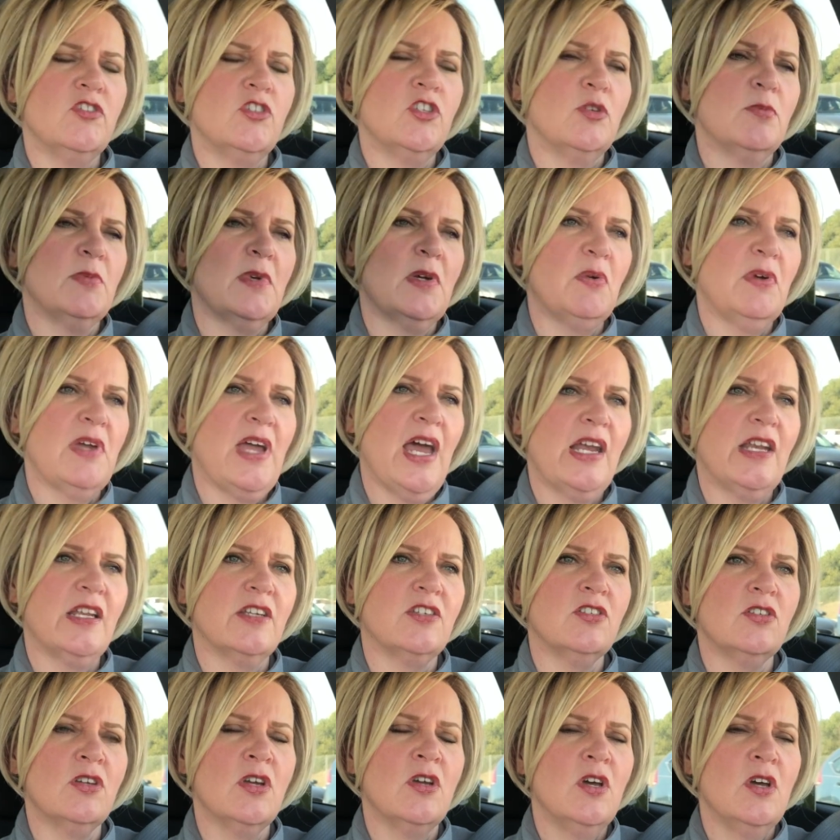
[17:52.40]
to me. We had
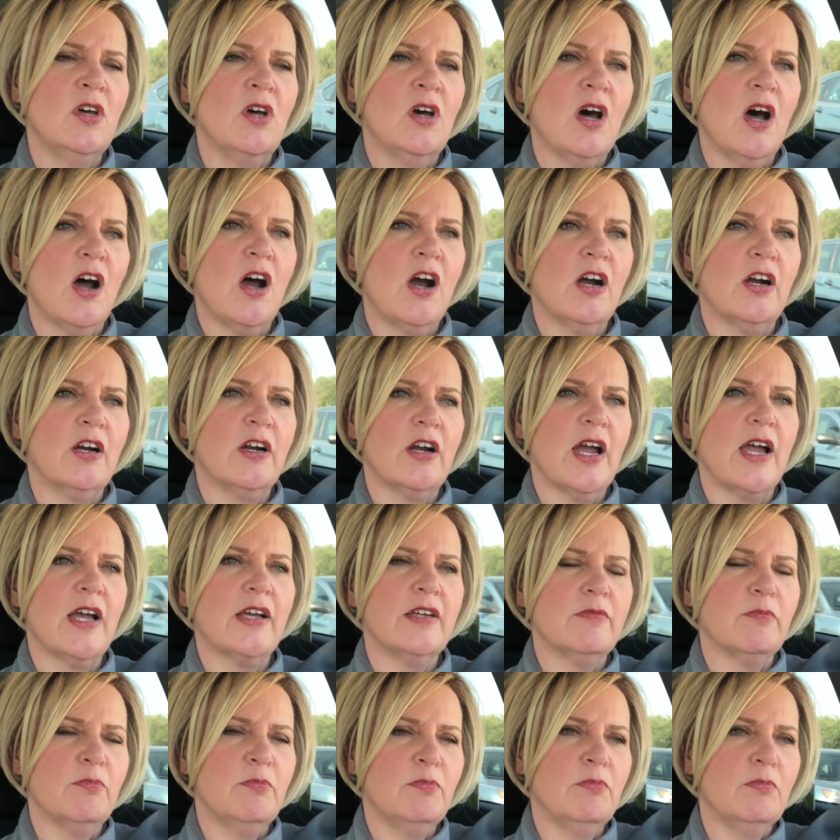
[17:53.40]
our
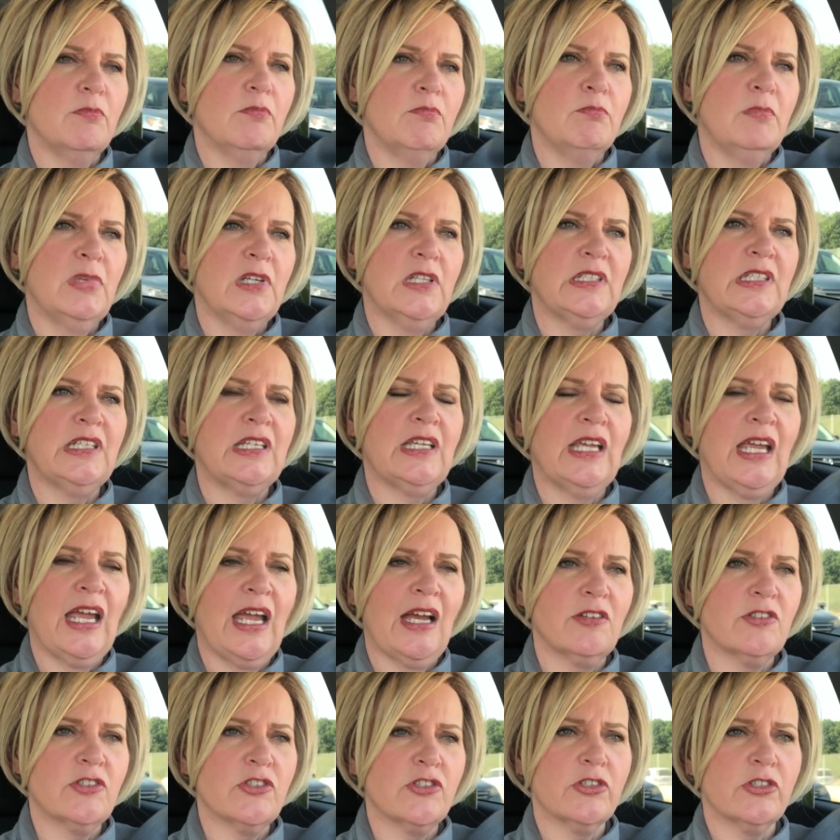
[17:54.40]
building
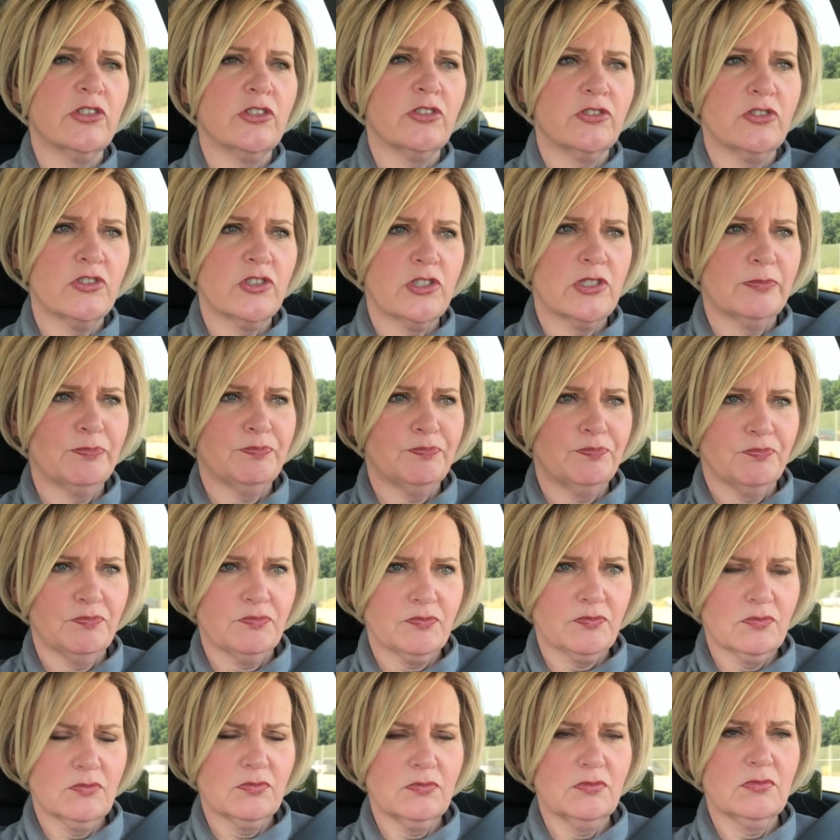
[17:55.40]
counselors
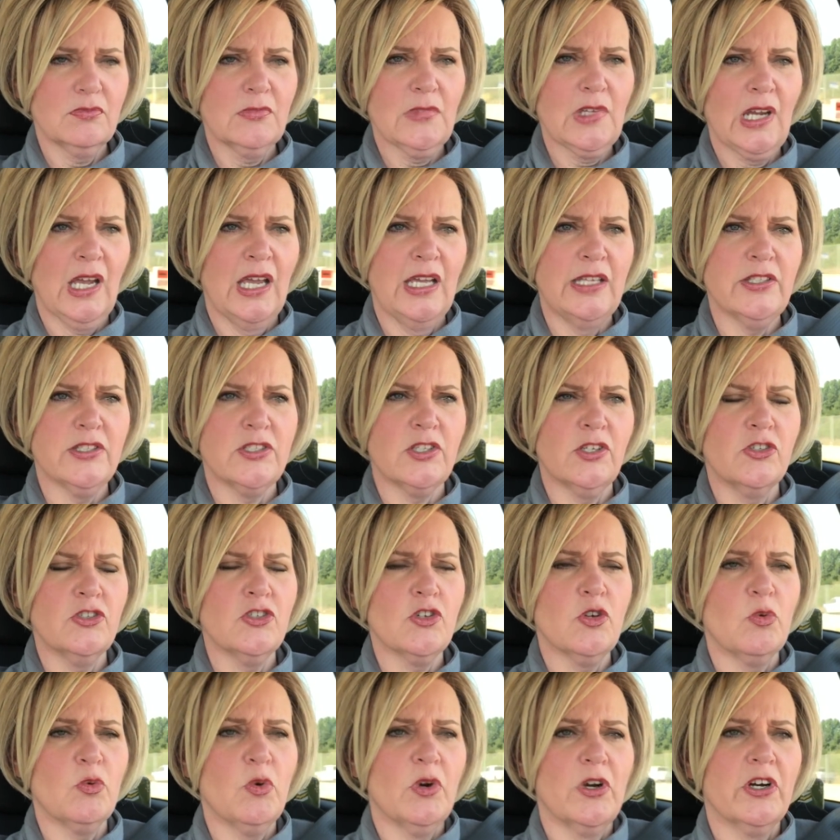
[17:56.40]
and
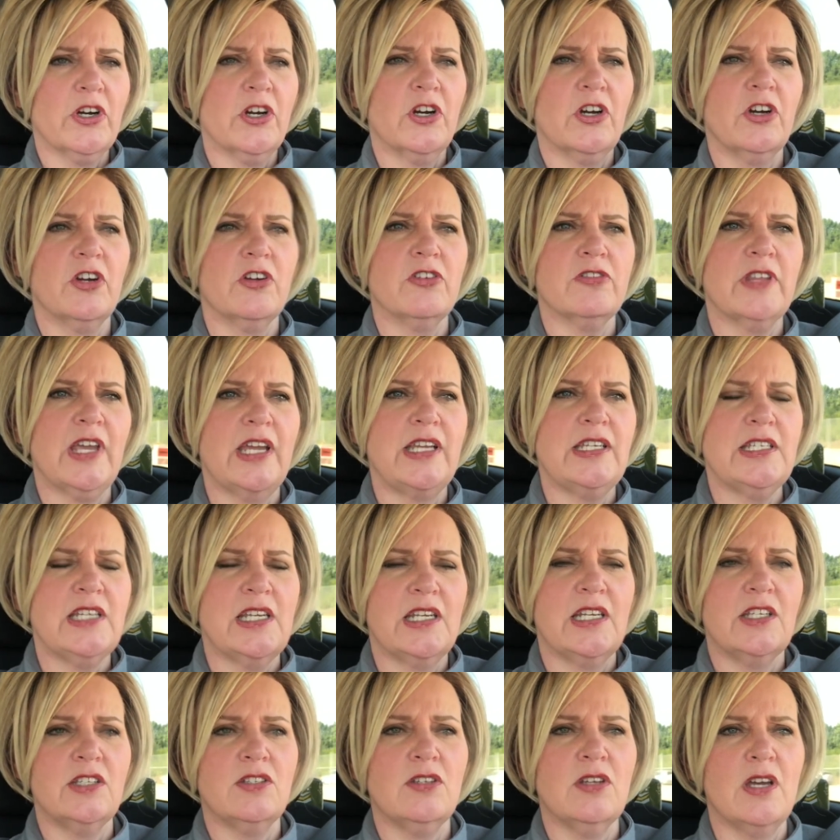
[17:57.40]
social worker, they
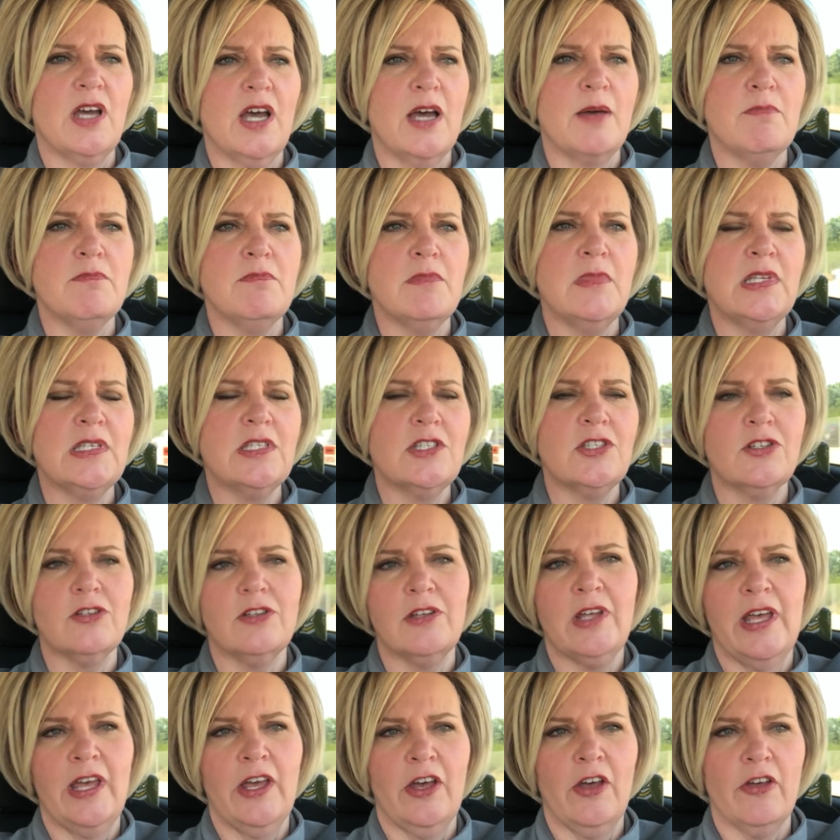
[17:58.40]
did a mental
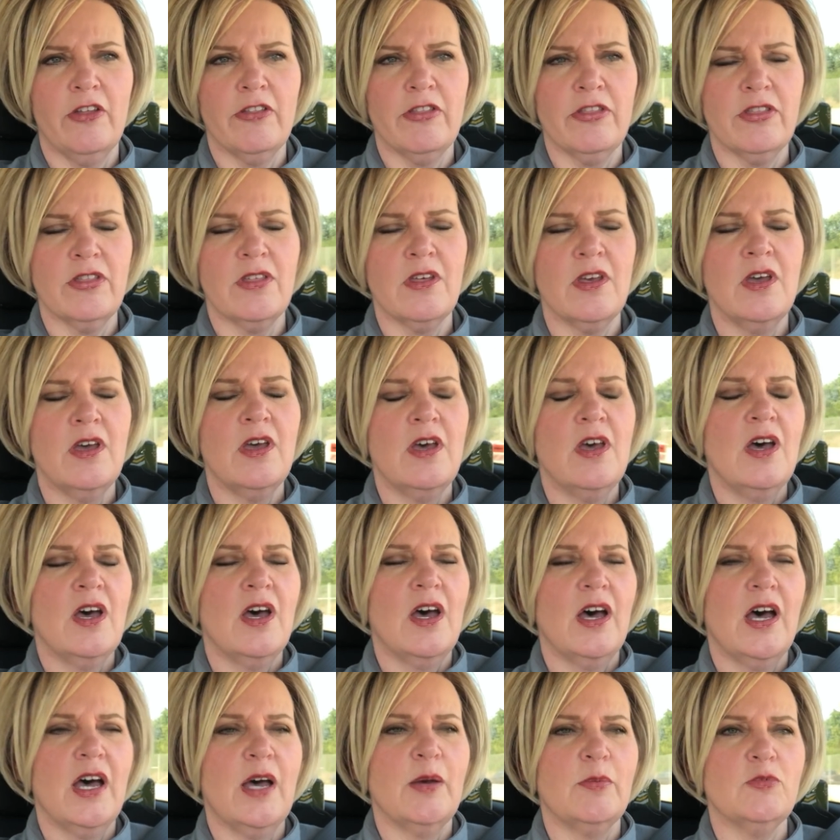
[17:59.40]
health
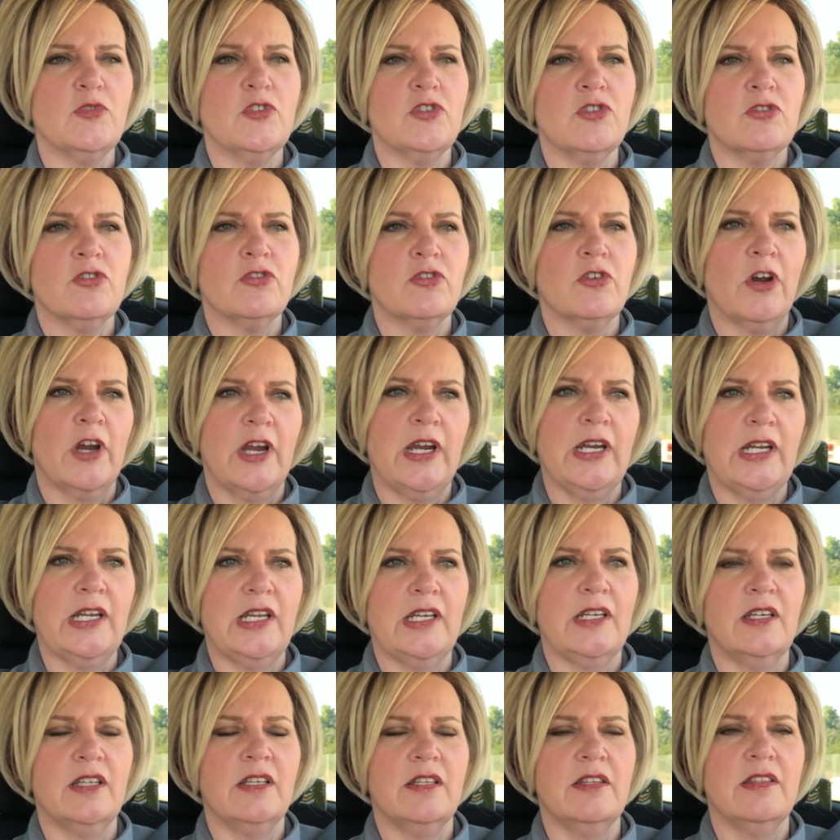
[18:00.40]

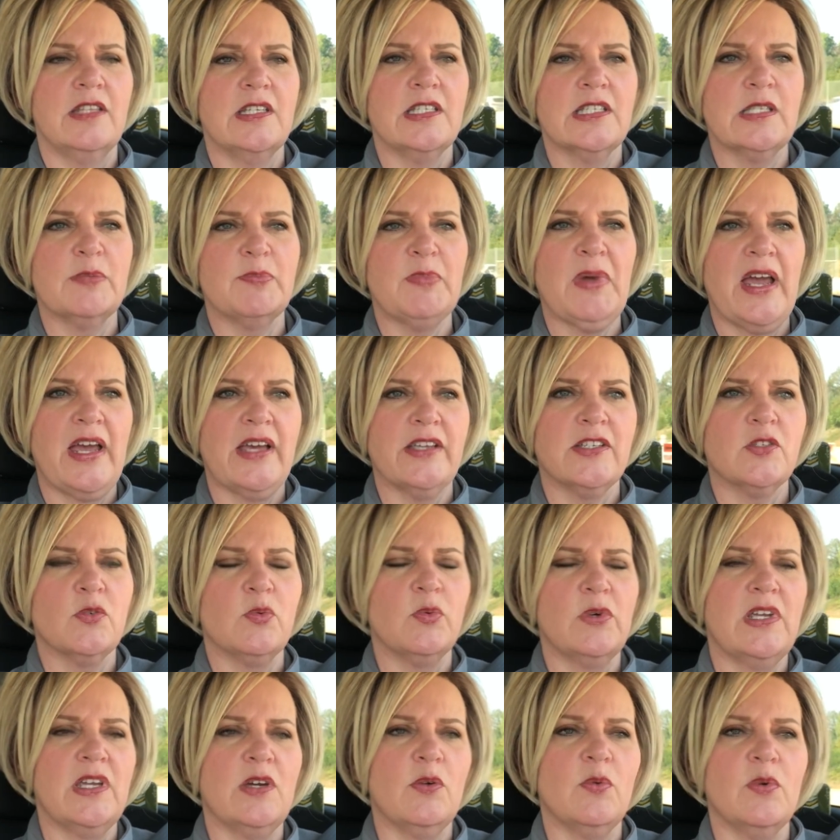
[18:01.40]
training this past
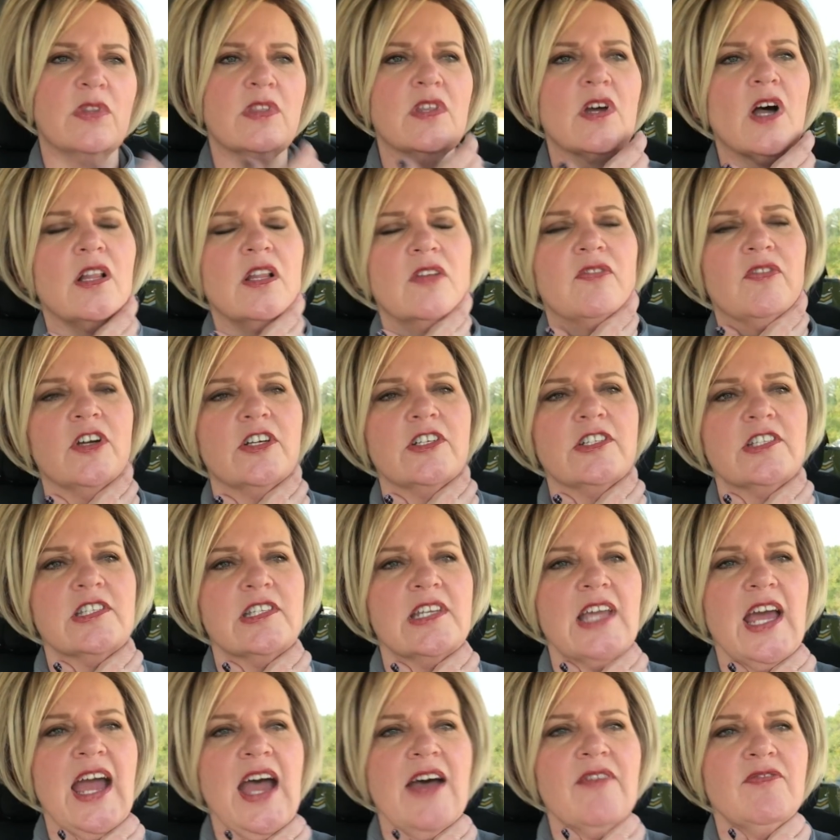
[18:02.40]
week with all of our
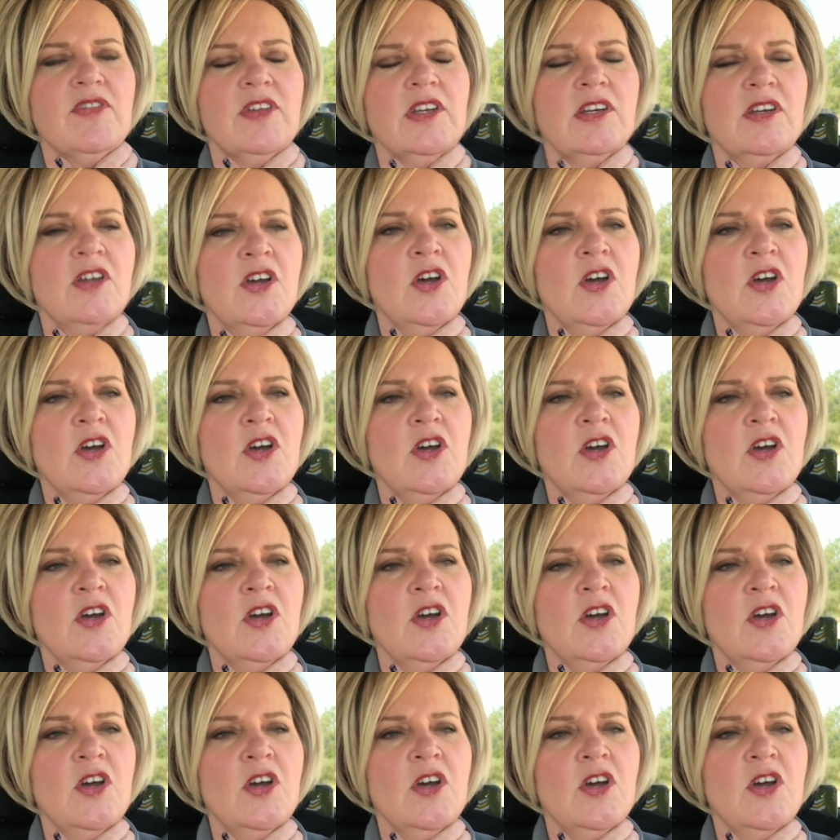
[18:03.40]
staff, and